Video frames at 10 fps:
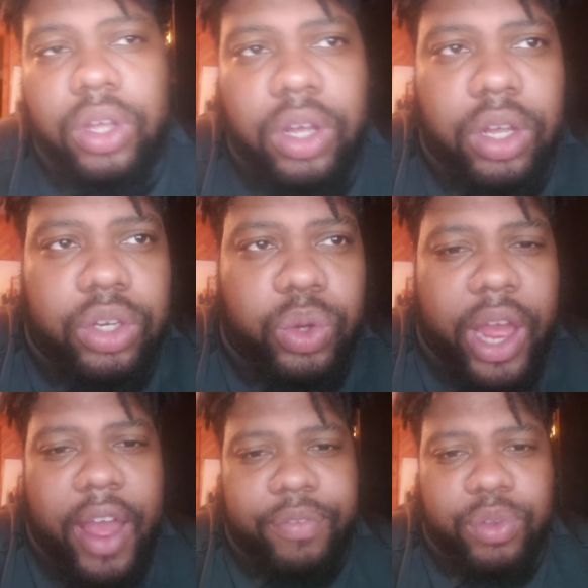You
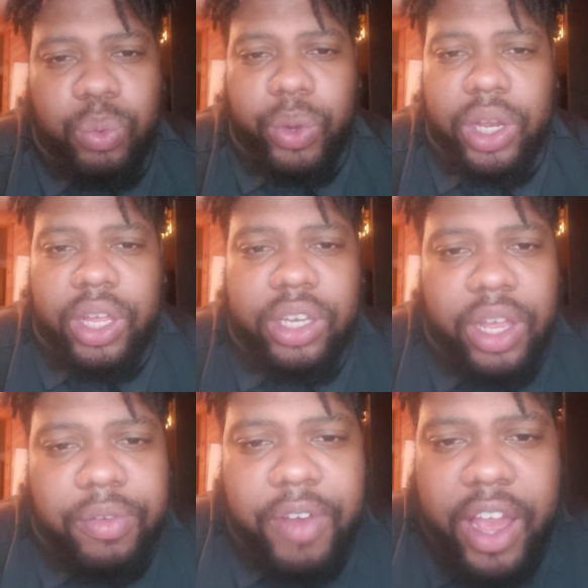have to really
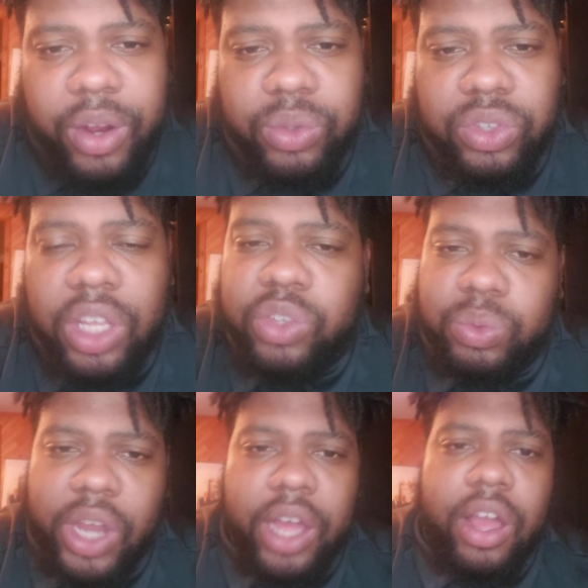identify those things,
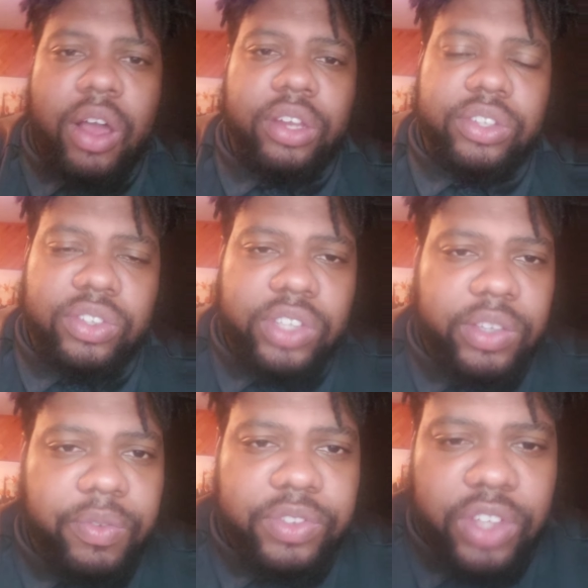which I call as a
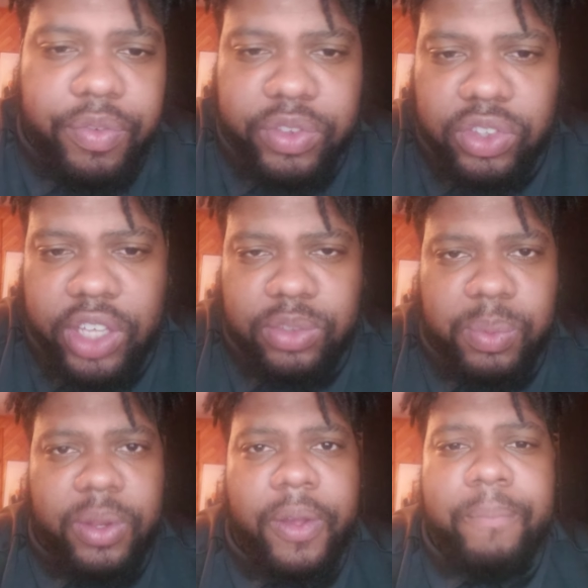
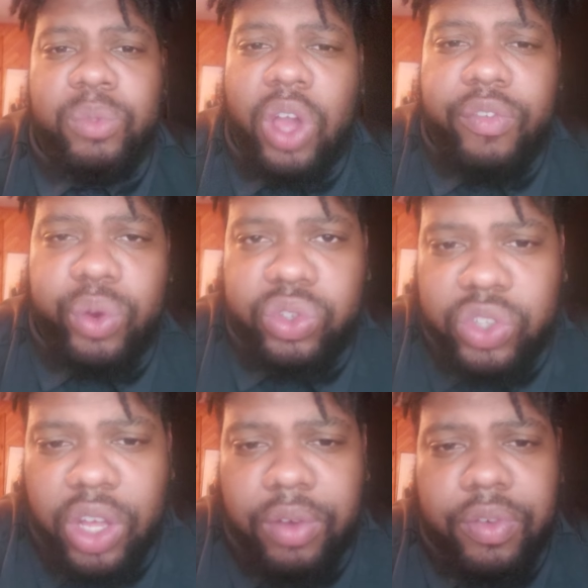self-assessment of
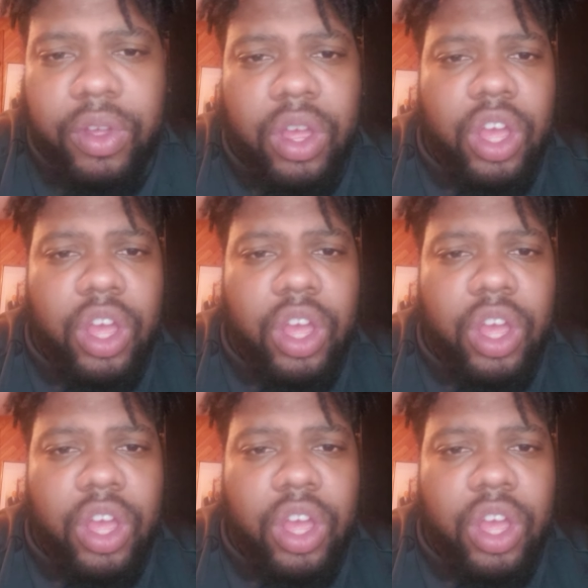yourself.